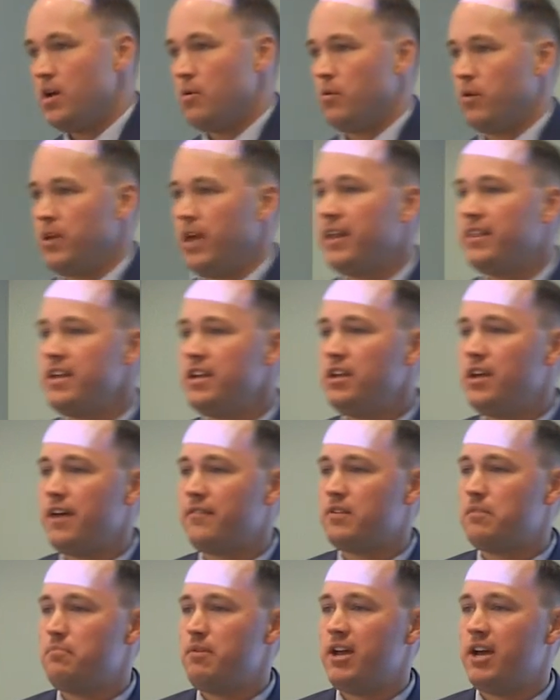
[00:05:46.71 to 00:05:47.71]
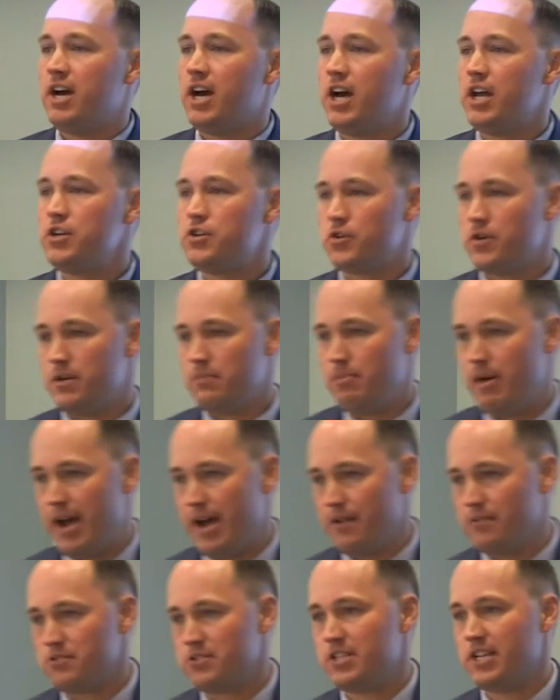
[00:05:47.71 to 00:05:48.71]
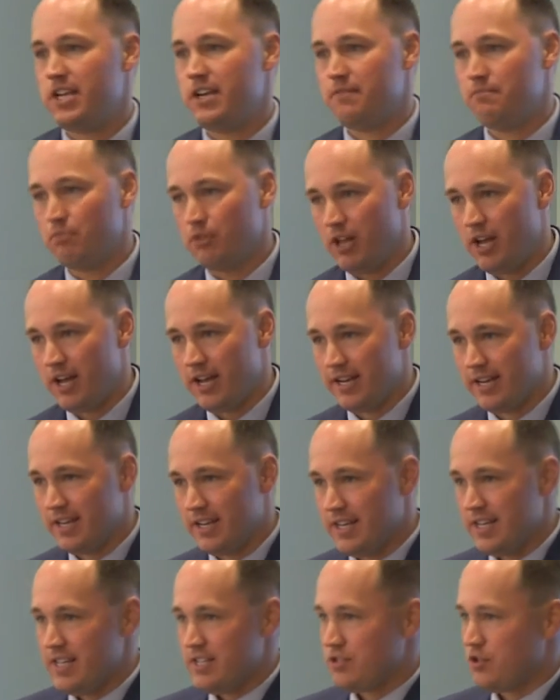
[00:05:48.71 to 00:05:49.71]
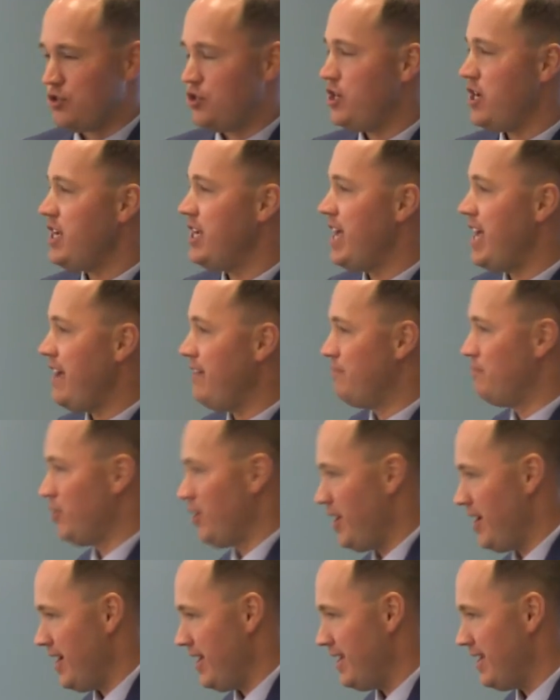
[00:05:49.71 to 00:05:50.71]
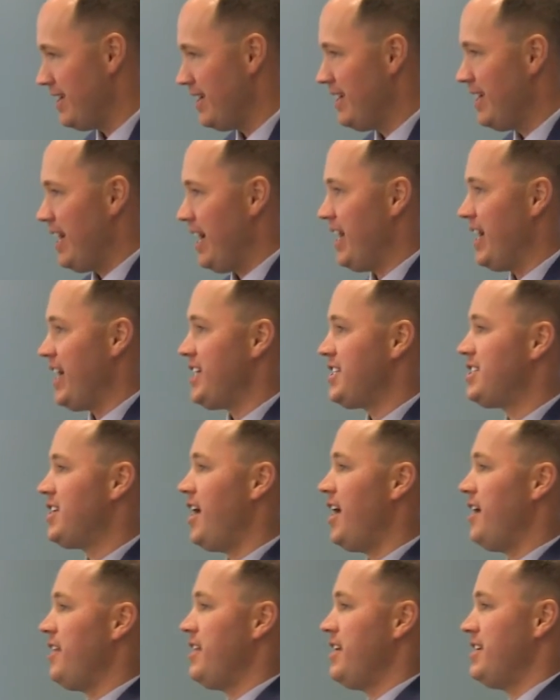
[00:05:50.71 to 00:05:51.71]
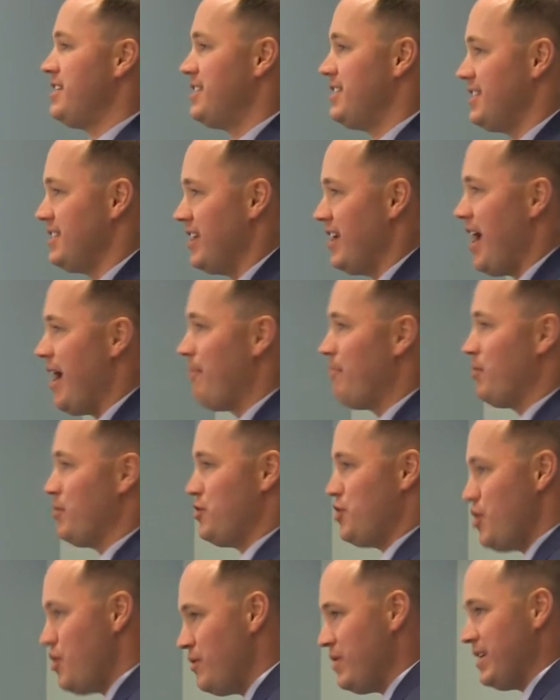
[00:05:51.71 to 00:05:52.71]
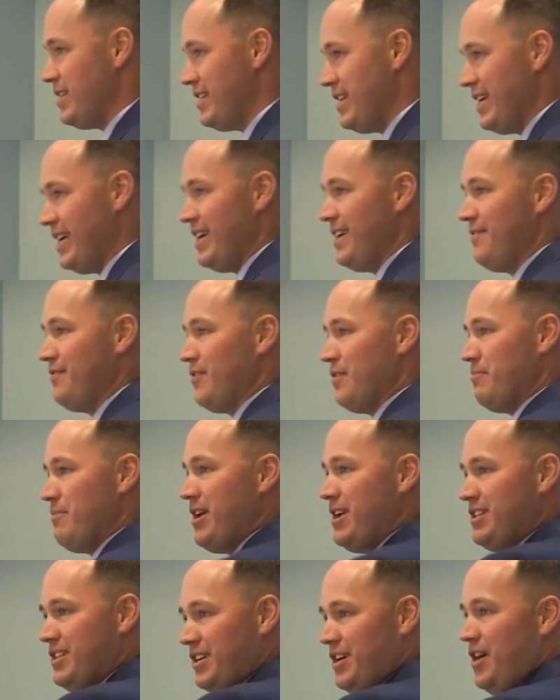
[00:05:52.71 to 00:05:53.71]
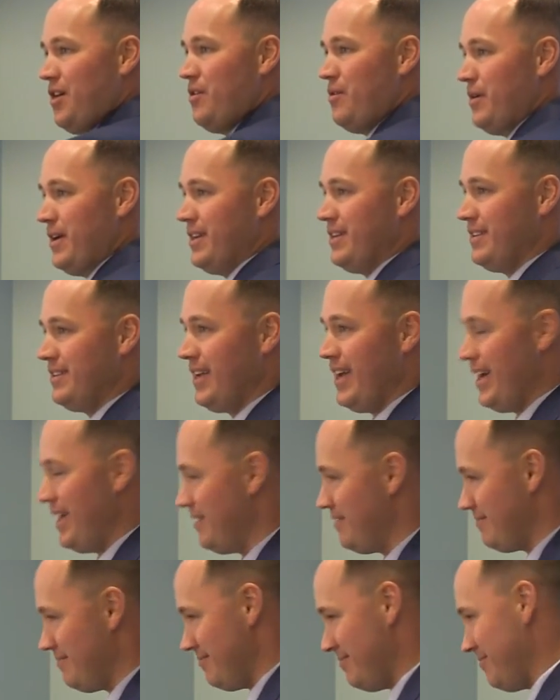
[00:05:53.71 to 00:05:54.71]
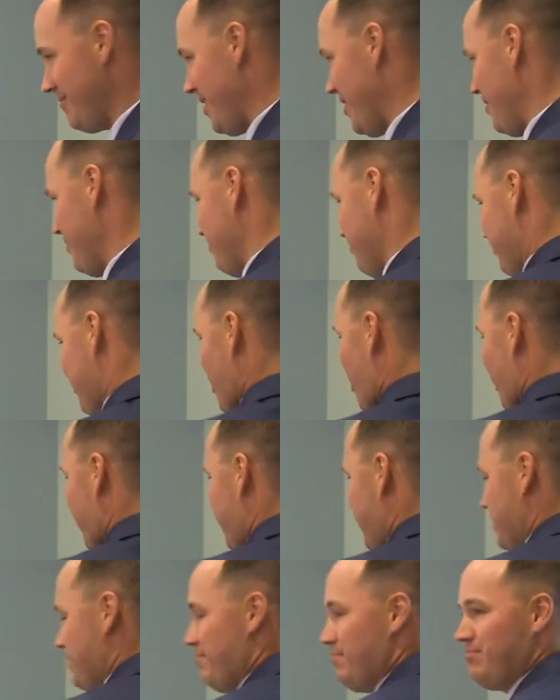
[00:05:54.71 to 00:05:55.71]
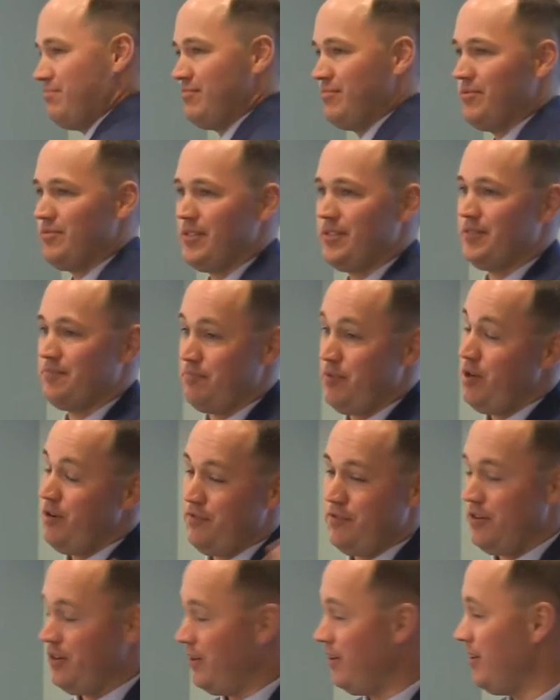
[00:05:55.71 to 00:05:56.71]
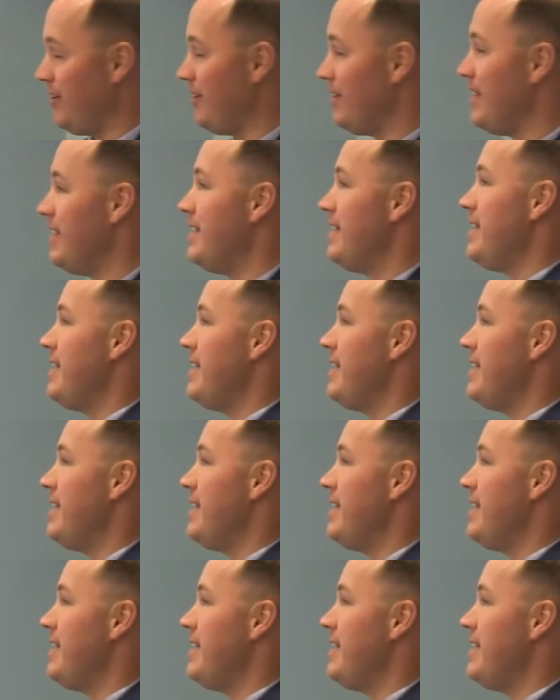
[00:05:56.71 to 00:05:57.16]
Well, I think you have to be 100 pounds to give blood. So she gave blood. And I saw this as an opportunity for me to go and you know, court this beautiful girl.